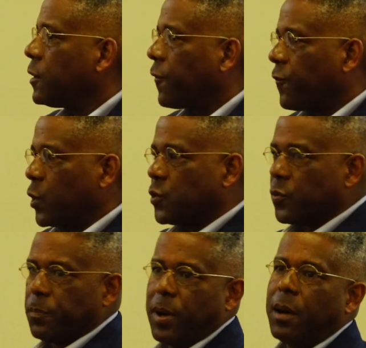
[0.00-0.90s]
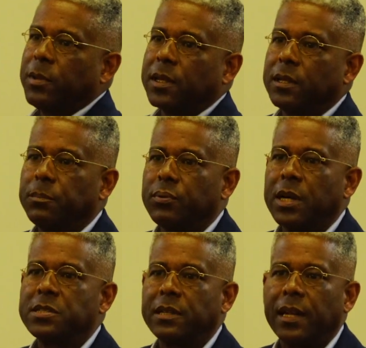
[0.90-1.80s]
the first Republican
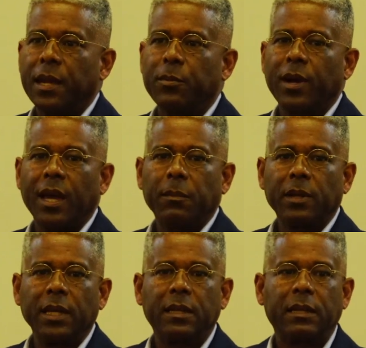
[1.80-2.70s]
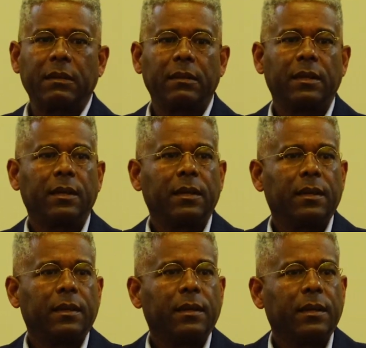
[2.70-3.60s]
president, Abraham Lincoln,
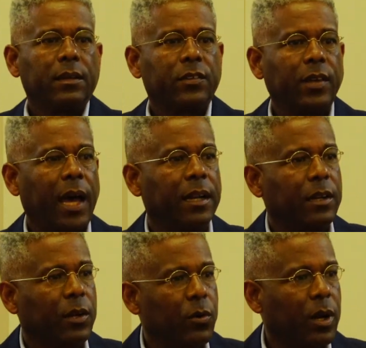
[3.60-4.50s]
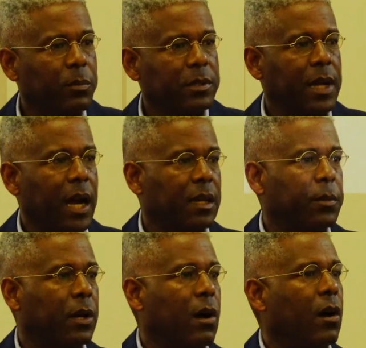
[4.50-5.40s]
signed an incredible
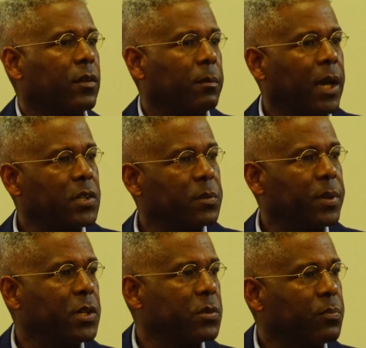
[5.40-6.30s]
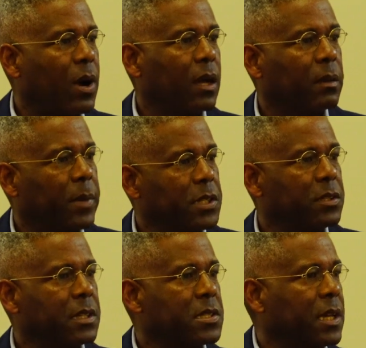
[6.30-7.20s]
document called the Emancipation
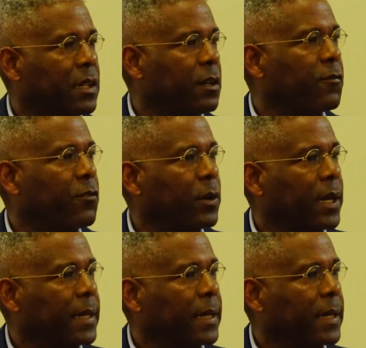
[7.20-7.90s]
Proclamation that set them free.